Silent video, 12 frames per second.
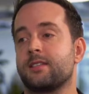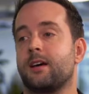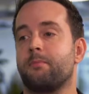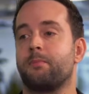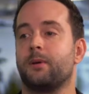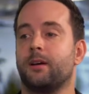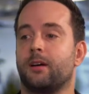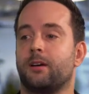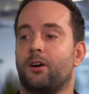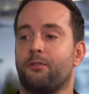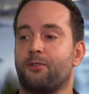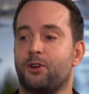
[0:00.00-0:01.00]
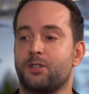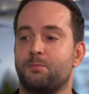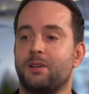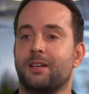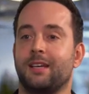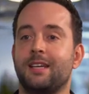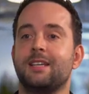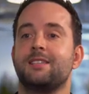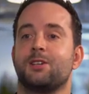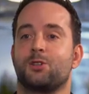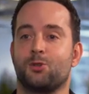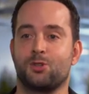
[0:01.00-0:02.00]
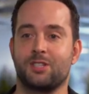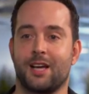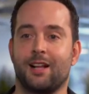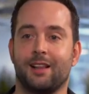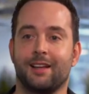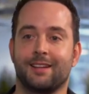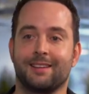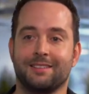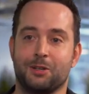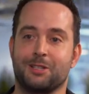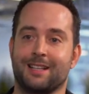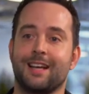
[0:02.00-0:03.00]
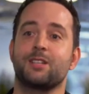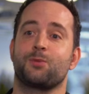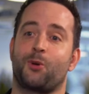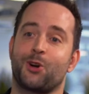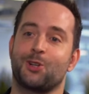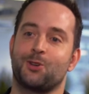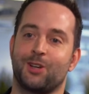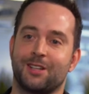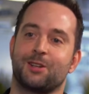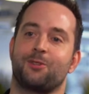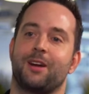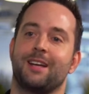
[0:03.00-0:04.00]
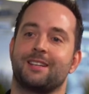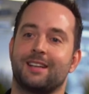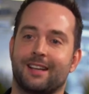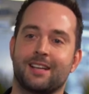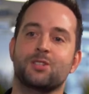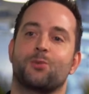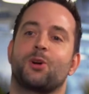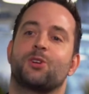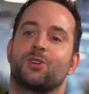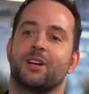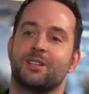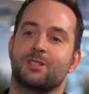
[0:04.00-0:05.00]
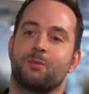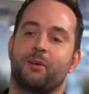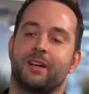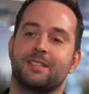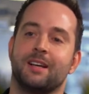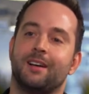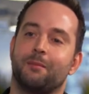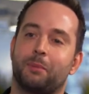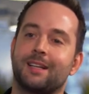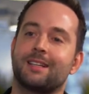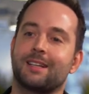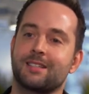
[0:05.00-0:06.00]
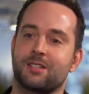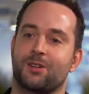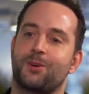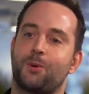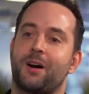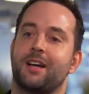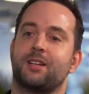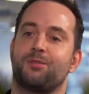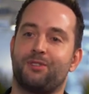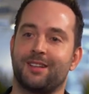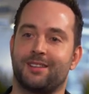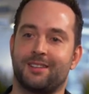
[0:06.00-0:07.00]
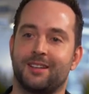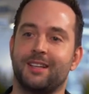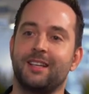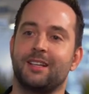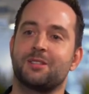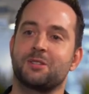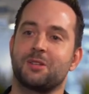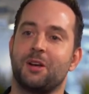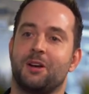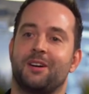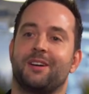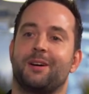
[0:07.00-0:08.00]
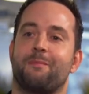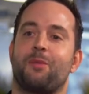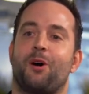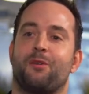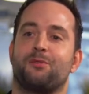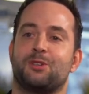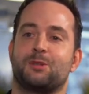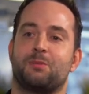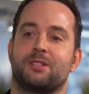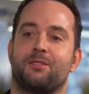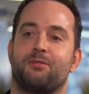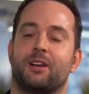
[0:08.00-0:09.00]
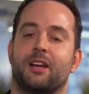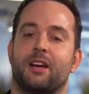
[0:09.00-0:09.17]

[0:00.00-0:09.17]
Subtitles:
up of course being easier to sell, and there's less work to integrate and less work to customize, but it doesn't quite fit the needs of the specific